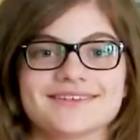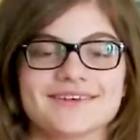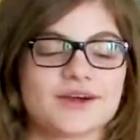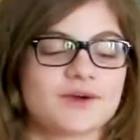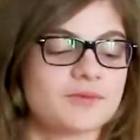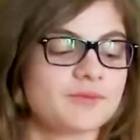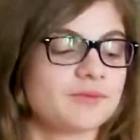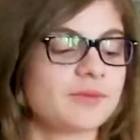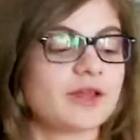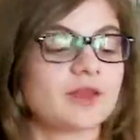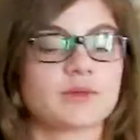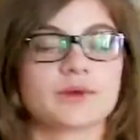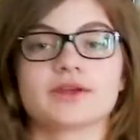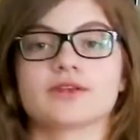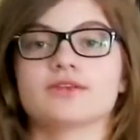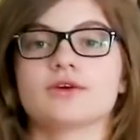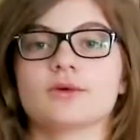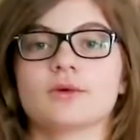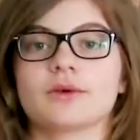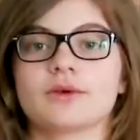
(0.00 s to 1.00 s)
Um, by the
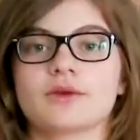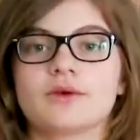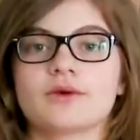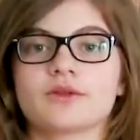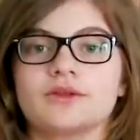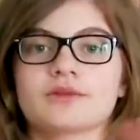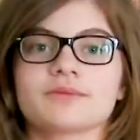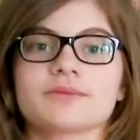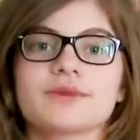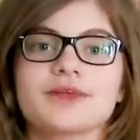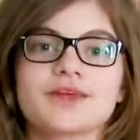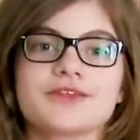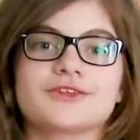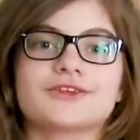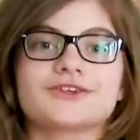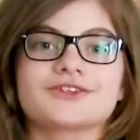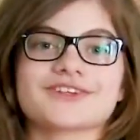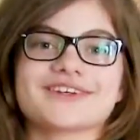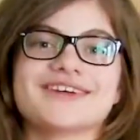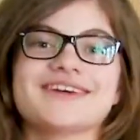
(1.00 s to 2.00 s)
way, no, hold on.
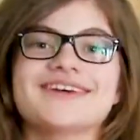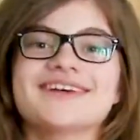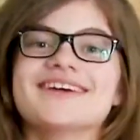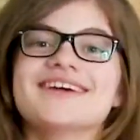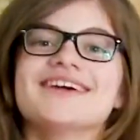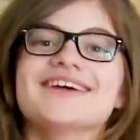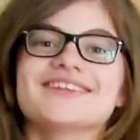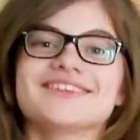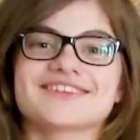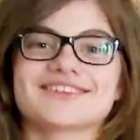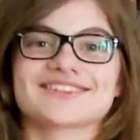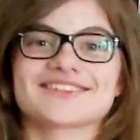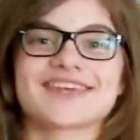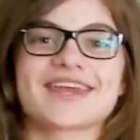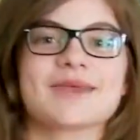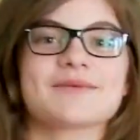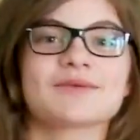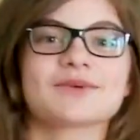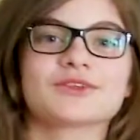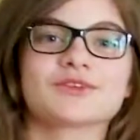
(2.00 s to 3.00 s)
There's a, there's a
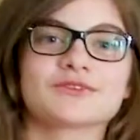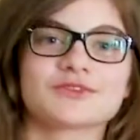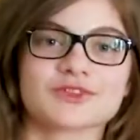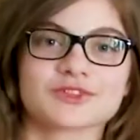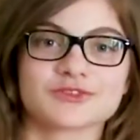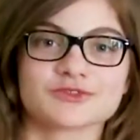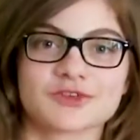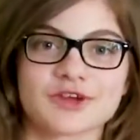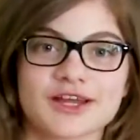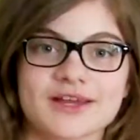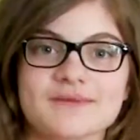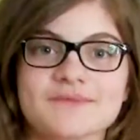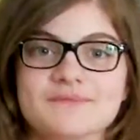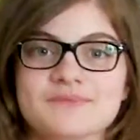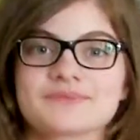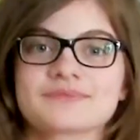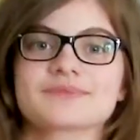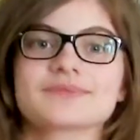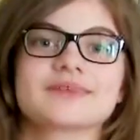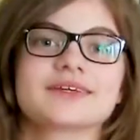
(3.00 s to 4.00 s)
capo on the first
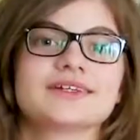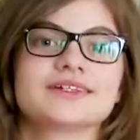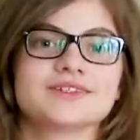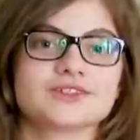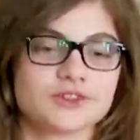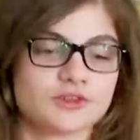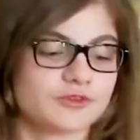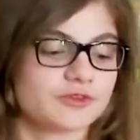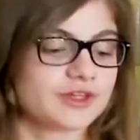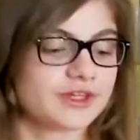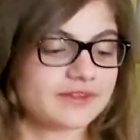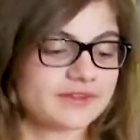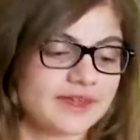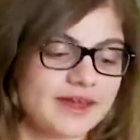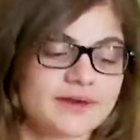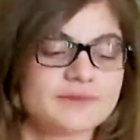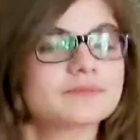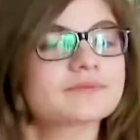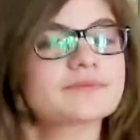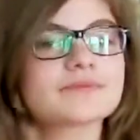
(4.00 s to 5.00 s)
fret. Don't forget
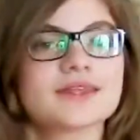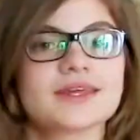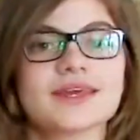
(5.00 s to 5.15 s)
that.